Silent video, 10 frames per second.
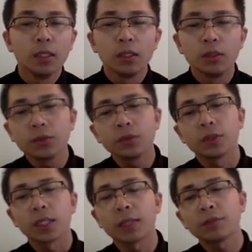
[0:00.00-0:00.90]
Ludo
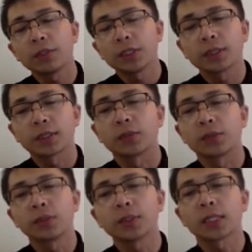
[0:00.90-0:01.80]
leverages a
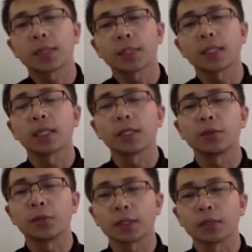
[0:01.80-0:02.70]
2-step clearing
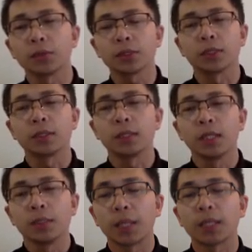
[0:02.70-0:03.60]
resolution
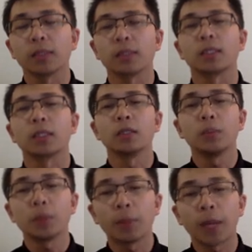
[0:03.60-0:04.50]
by a
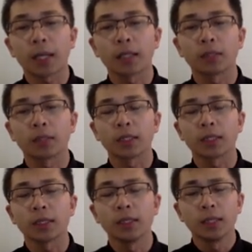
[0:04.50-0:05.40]
global bucket
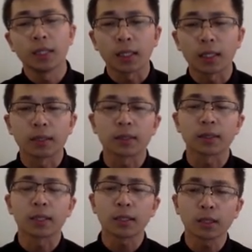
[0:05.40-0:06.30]
locator and the
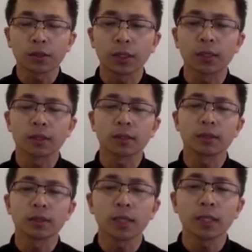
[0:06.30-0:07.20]
slot locators
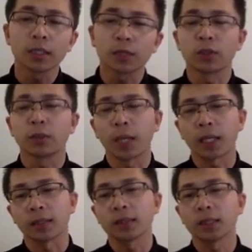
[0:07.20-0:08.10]
each for a
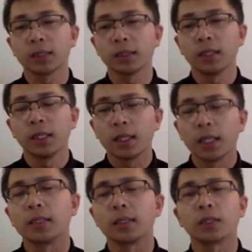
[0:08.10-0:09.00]
bucket,
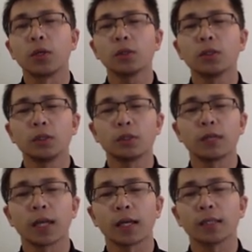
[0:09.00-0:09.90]
and the total
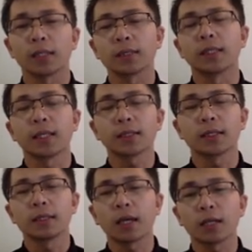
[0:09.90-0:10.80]
overhead is less
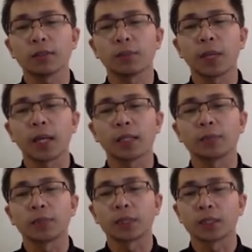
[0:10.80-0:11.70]
than half a byte
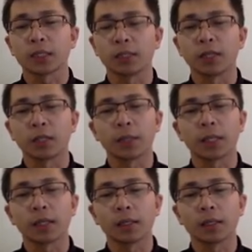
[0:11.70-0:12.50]
per key value pair.